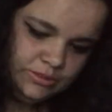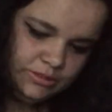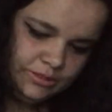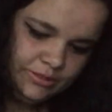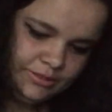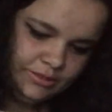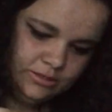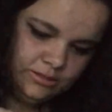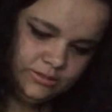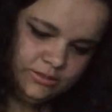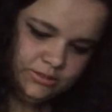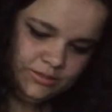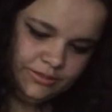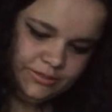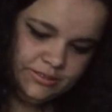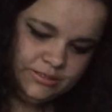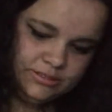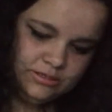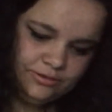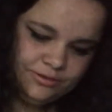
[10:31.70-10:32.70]
hold on, y'all.
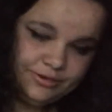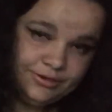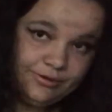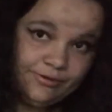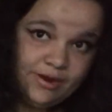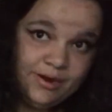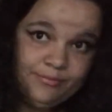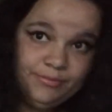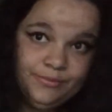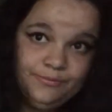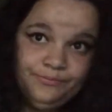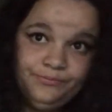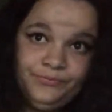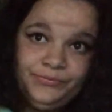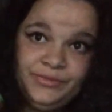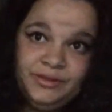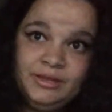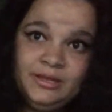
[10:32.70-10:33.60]
Sorry, it's hard to grab them.